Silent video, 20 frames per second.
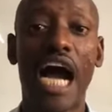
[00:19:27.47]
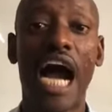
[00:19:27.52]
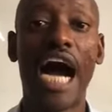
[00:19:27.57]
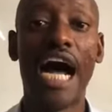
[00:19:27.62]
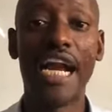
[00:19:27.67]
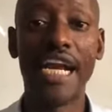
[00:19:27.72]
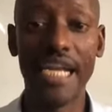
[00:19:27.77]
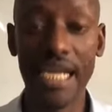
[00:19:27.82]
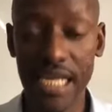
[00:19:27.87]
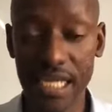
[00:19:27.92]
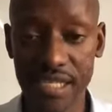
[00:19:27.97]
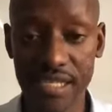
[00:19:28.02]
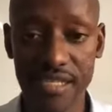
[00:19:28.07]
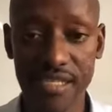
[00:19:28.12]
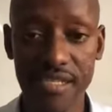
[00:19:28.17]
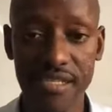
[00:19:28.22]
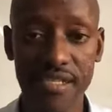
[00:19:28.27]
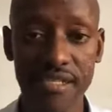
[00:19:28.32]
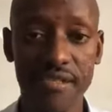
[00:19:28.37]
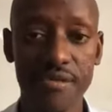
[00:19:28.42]

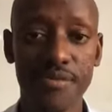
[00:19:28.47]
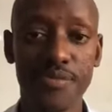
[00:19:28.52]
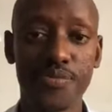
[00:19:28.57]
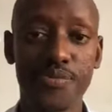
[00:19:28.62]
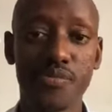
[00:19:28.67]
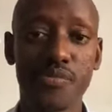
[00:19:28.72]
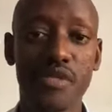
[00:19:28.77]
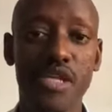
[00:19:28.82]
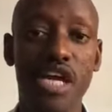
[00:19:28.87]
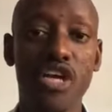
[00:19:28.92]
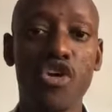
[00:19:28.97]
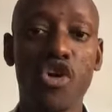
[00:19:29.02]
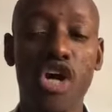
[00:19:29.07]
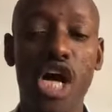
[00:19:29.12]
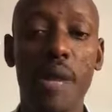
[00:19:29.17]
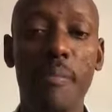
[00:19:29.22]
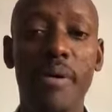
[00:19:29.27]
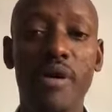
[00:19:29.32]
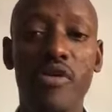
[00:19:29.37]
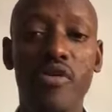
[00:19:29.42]
unless your
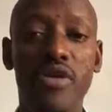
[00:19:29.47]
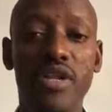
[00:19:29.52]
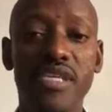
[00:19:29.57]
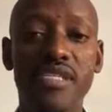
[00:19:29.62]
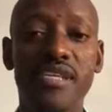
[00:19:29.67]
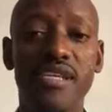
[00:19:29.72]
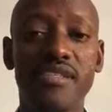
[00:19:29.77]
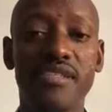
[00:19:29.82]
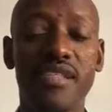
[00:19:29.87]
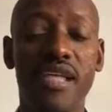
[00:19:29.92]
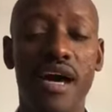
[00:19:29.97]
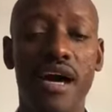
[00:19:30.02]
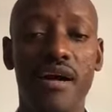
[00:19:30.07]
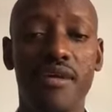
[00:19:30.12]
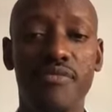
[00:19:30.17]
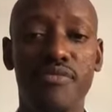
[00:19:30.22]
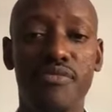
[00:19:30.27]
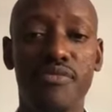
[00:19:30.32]
company releases the